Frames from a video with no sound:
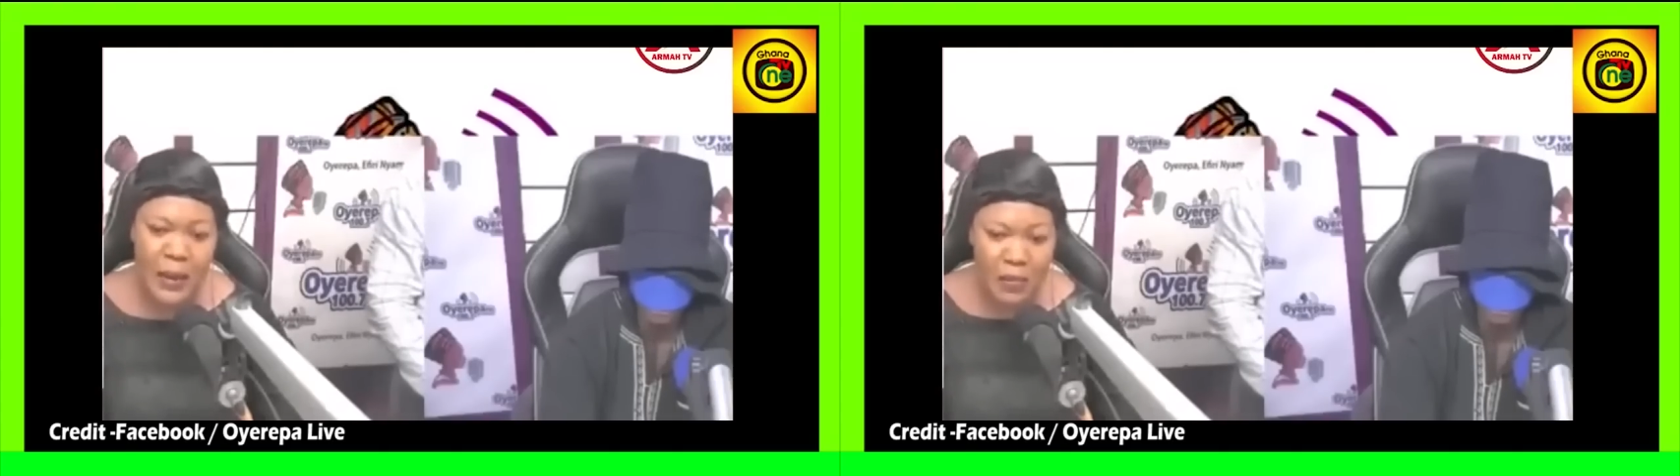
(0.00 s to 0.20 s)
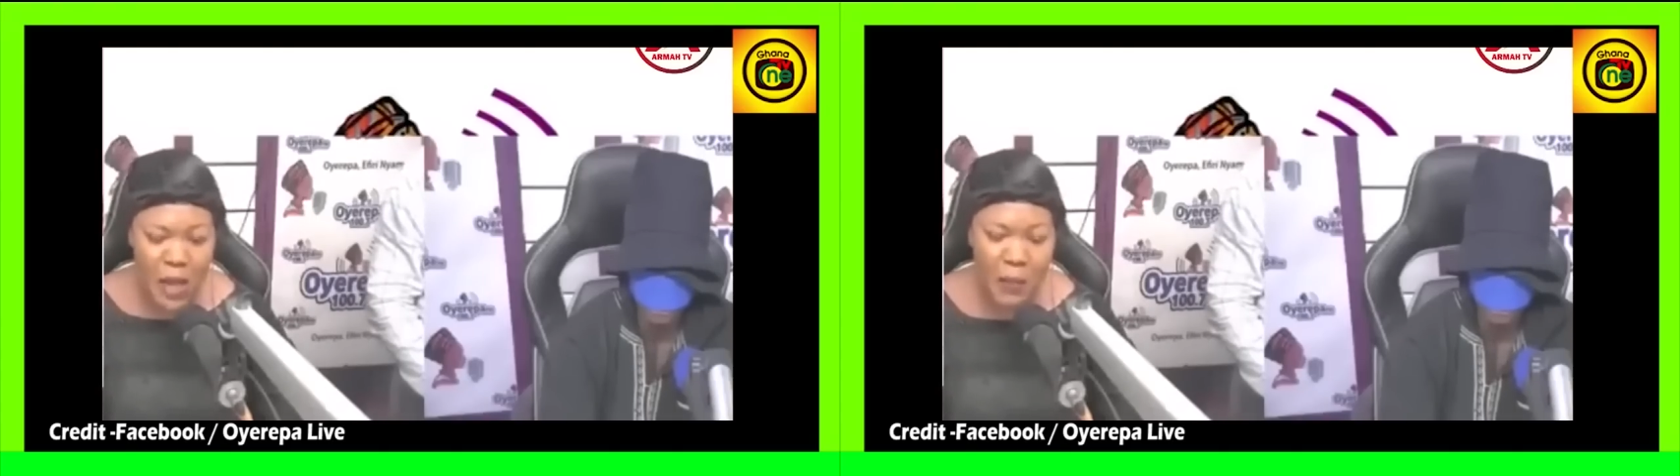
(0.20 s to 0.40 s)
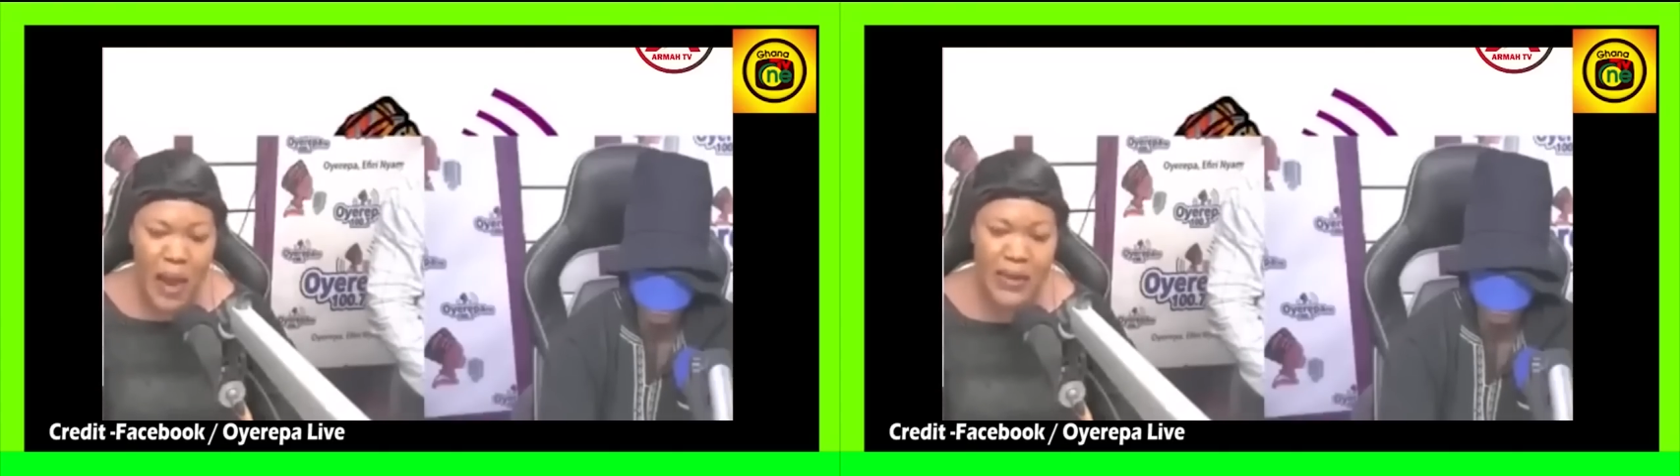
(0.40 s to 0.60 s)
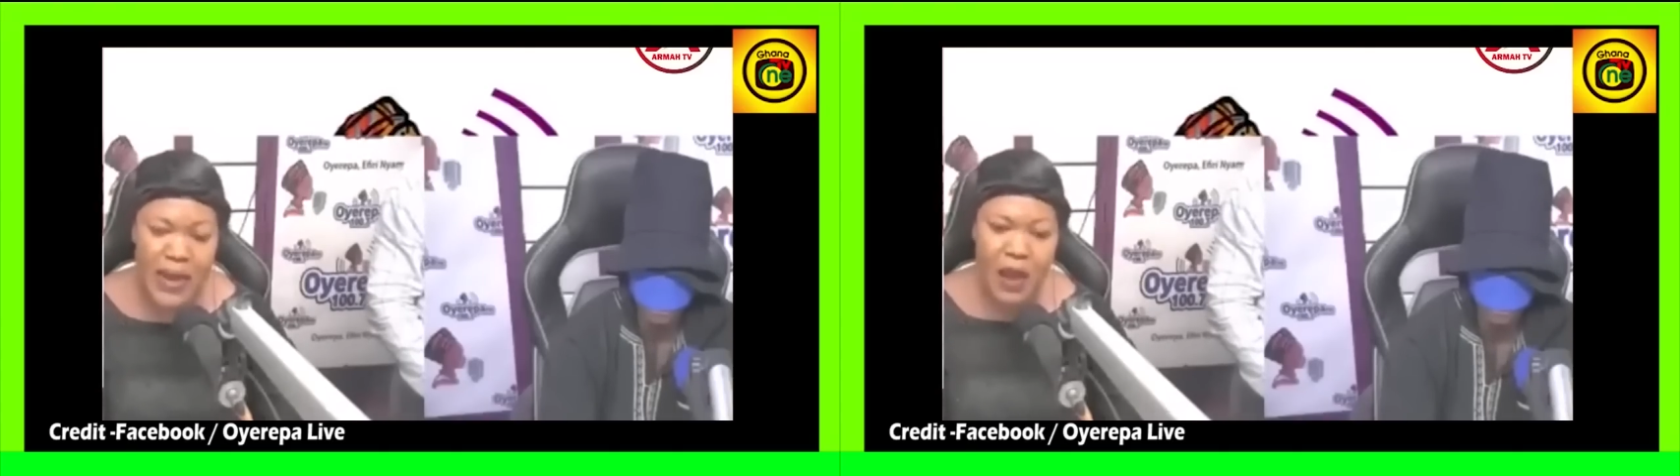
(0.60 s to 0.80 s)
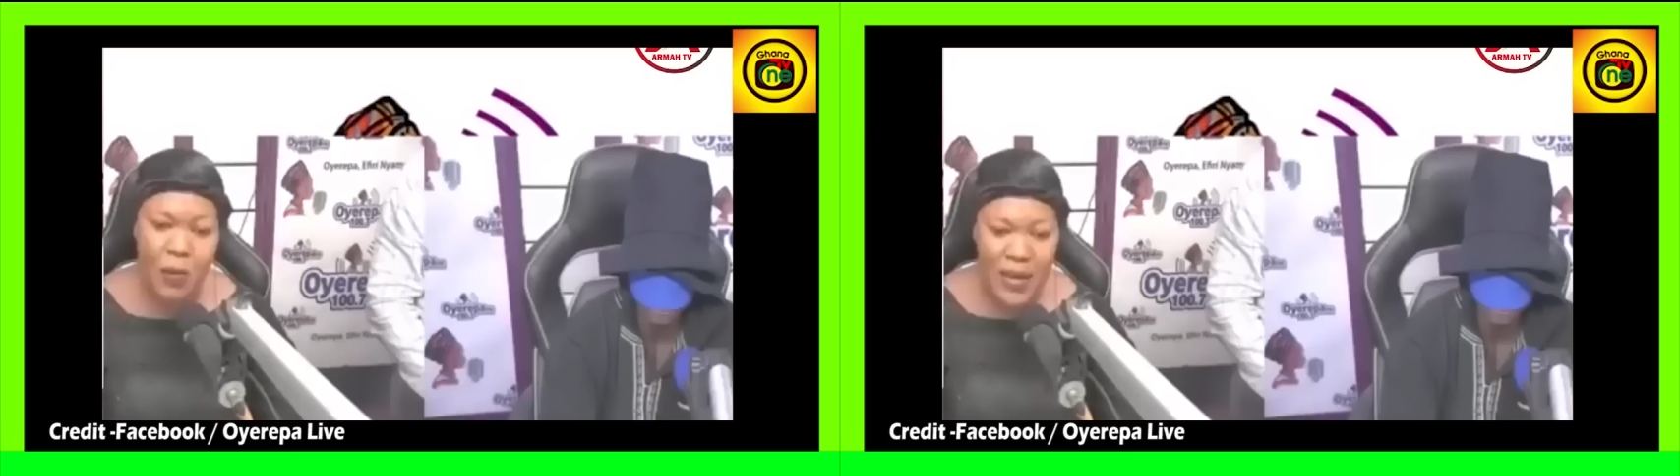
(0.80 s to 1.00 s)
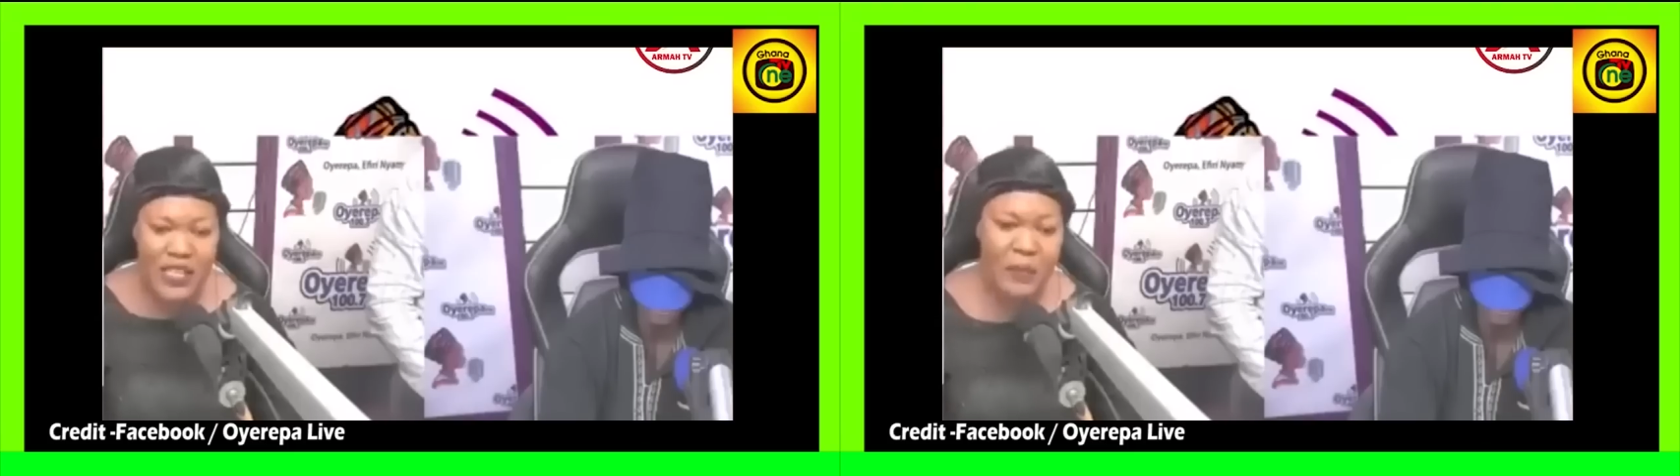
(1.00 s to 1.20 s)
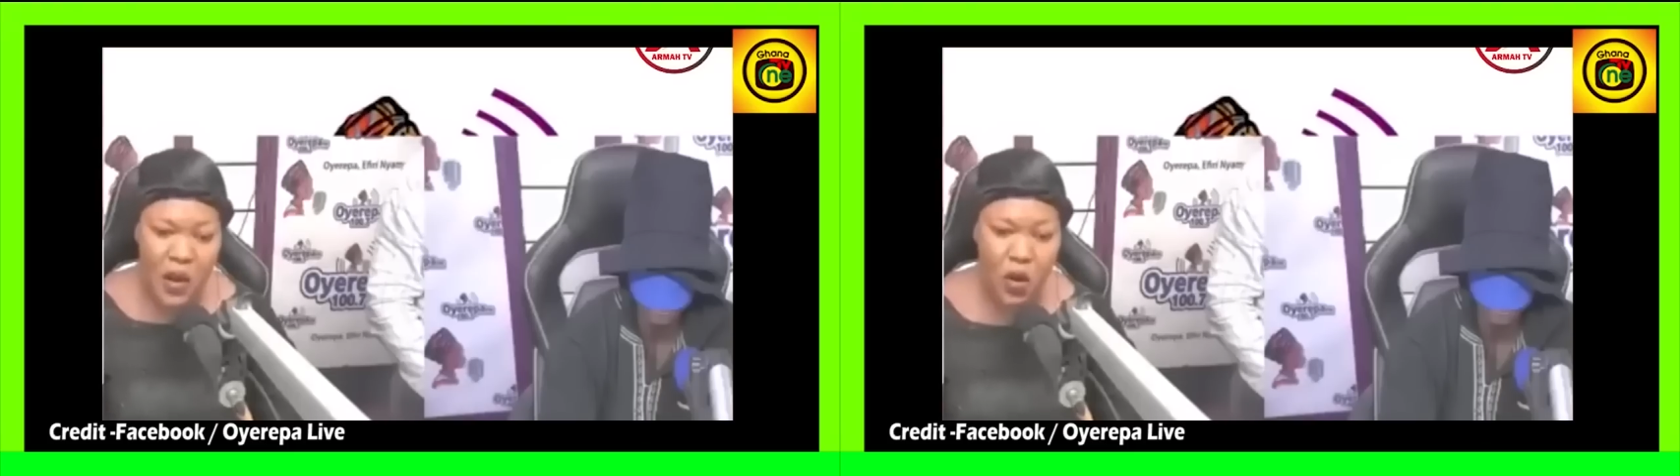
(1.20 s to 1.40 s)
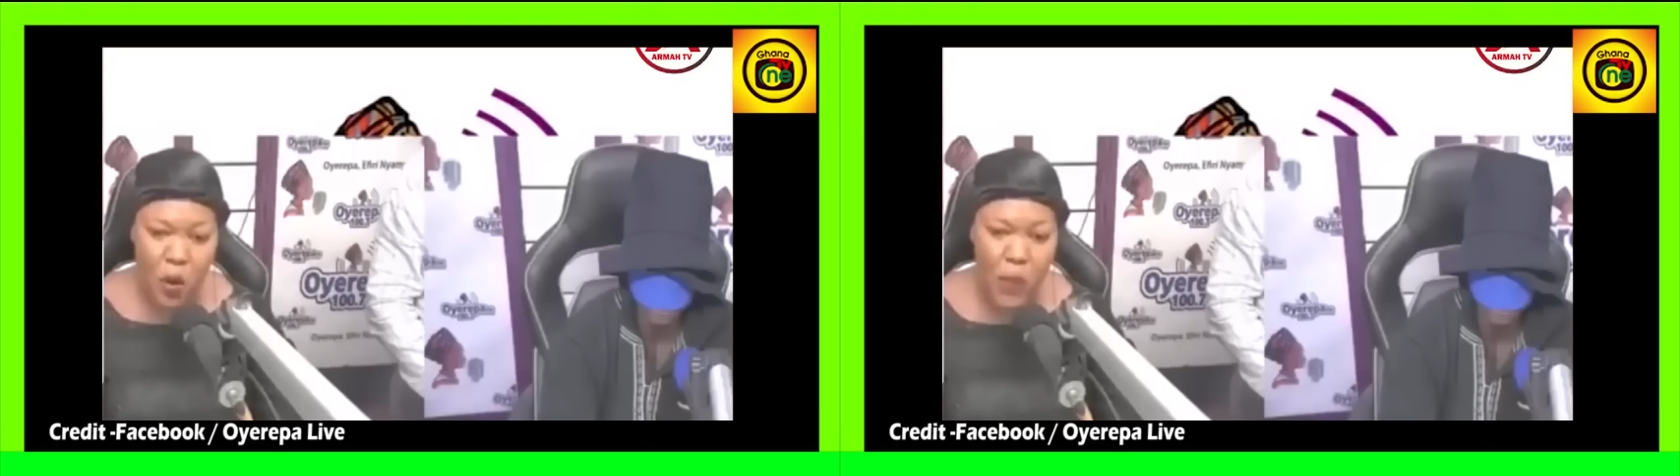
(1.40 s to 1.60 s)
me ba na wo be se me
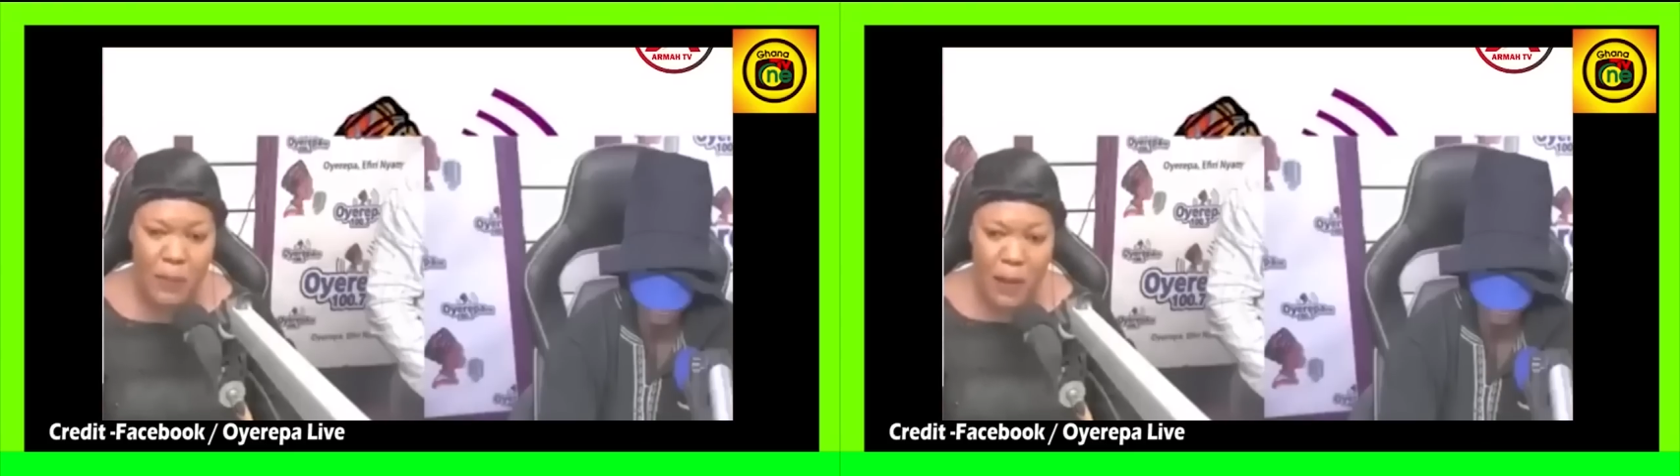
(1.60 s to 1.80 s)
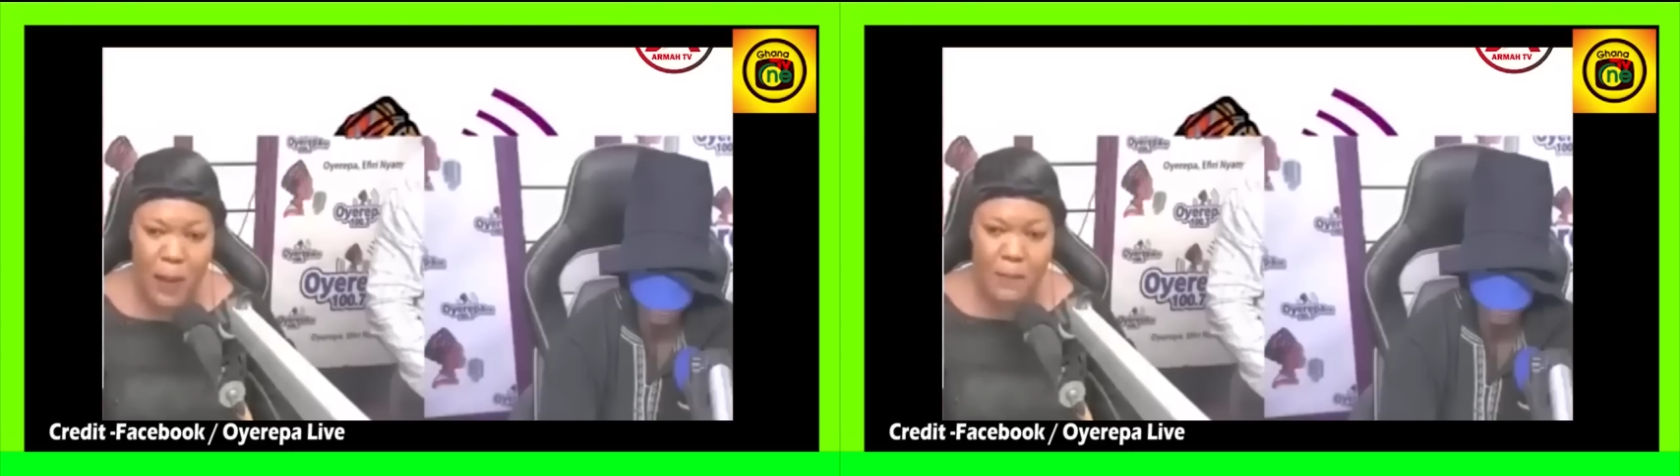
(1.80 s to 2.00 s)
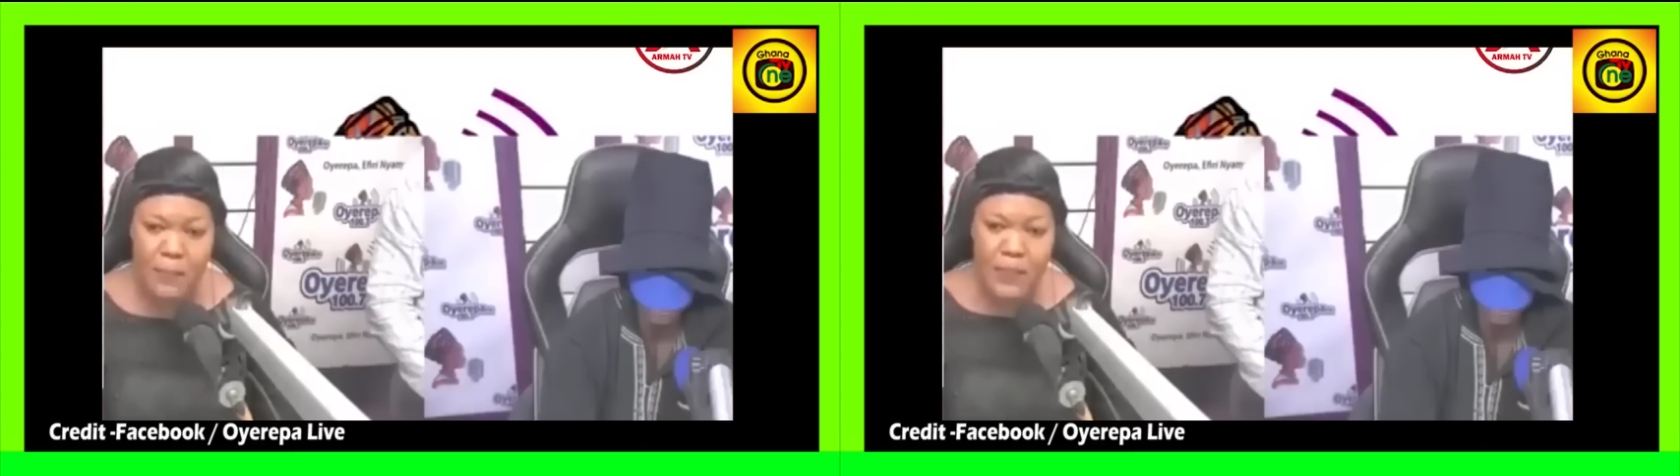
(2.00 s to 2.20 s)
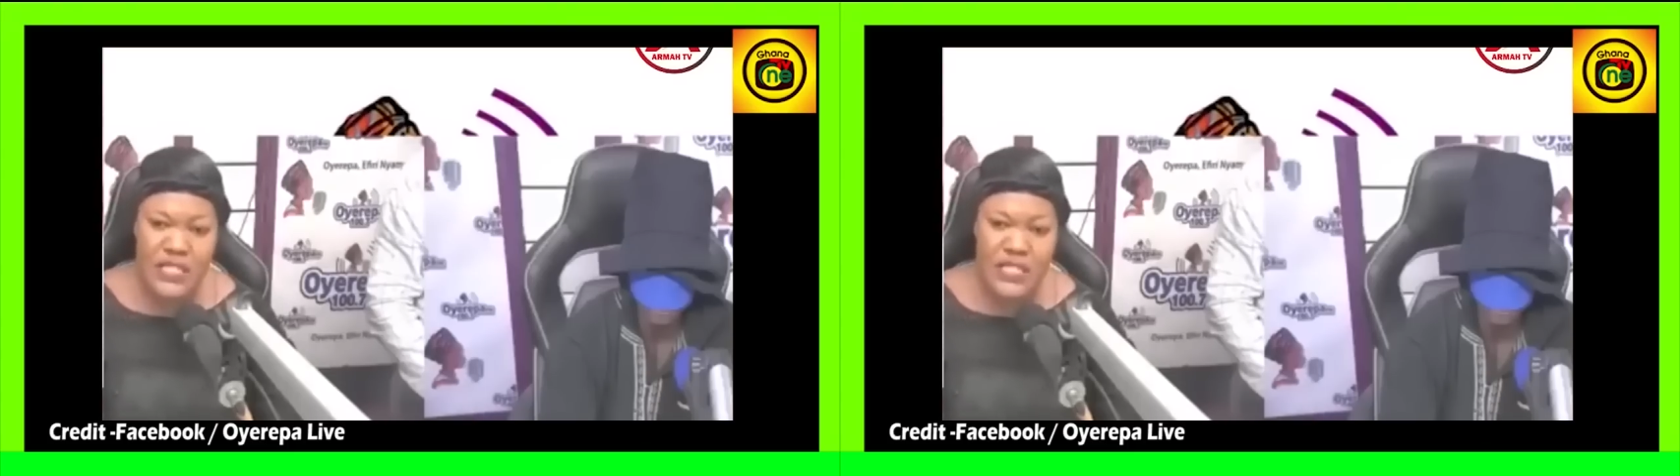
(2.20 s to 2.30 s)
nkoma ebebam